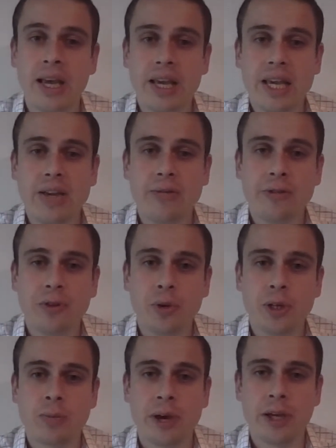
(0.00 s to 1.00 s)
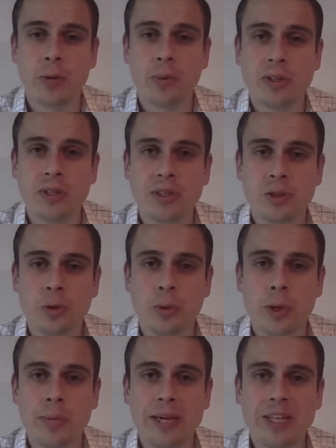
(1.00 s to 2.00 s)
Even if you expect your business to
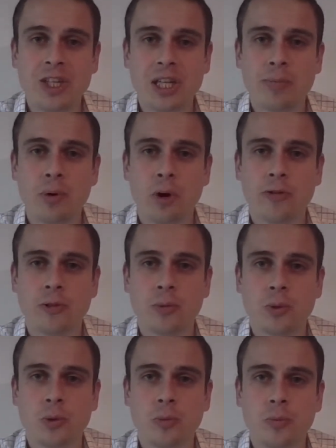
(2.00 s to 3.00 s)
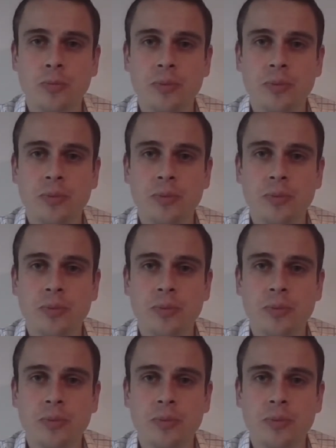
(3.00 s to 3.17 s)
be immediately profitable,